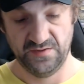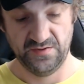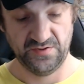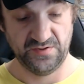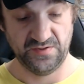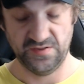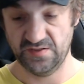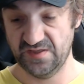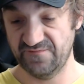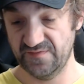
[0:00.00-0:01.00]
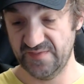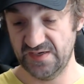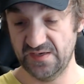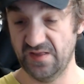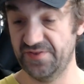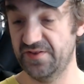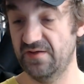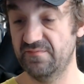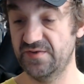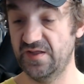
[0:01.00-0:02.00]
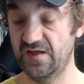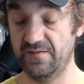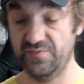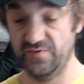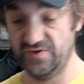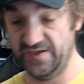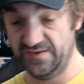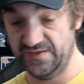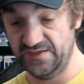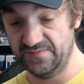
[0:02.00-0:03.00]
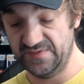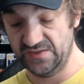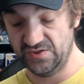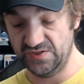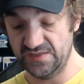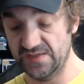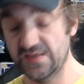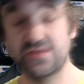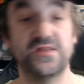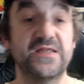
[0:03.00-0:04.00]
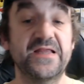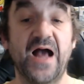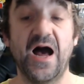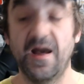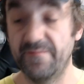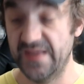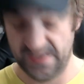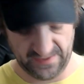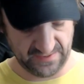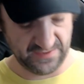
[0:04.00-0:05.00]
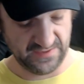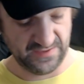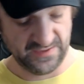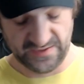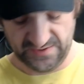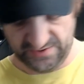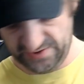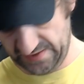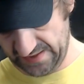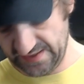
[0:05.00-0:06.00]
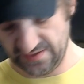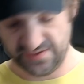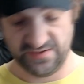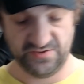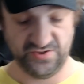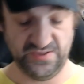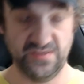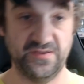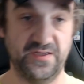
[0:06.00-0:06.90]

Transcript: She's giving me the thumbs up, which I think means she is the common. She is. She is the